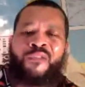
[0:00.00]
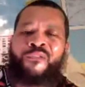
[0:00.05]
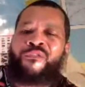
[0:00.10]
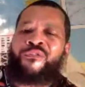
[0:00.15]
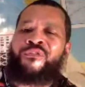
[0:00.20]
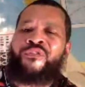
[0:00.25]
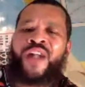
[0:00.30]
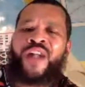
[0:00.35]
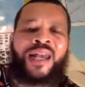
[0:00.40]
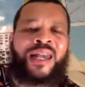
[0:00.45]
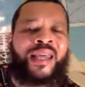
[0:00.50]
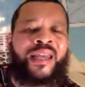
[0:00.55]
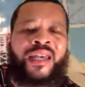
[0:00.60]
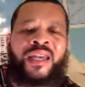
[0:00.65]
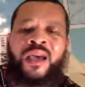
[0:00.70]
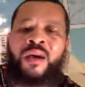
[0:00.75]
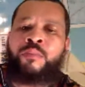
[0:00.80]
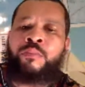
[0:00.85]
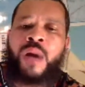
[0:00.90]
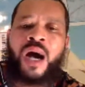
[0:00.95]
filling
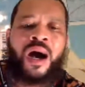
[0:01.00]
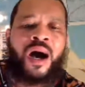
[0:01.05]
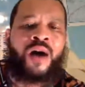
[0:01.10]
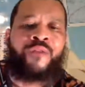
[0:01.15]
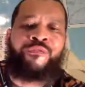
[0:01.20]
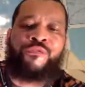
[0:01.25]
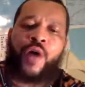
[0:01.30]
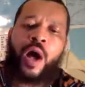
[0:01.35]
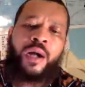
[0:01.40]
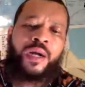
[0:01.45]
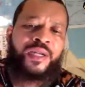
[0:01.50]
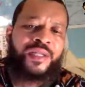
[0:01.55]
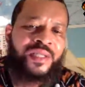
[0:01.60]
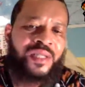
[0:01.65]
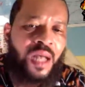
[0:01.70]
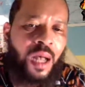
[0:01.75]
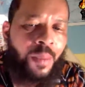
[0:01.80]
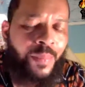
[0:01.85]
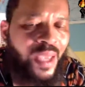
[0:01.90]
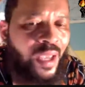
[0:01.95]
them motherfuckers
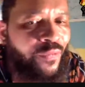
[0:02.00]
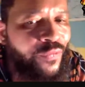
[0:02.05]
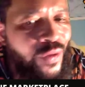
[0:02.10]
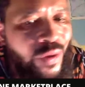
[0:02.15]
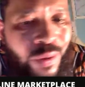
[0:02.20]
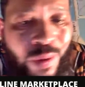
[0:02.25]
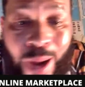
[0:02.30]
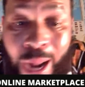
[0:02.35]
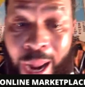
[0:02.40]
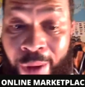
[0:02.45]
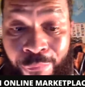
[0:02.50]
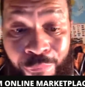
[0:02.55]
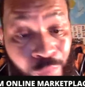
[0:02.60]
up. If you ain't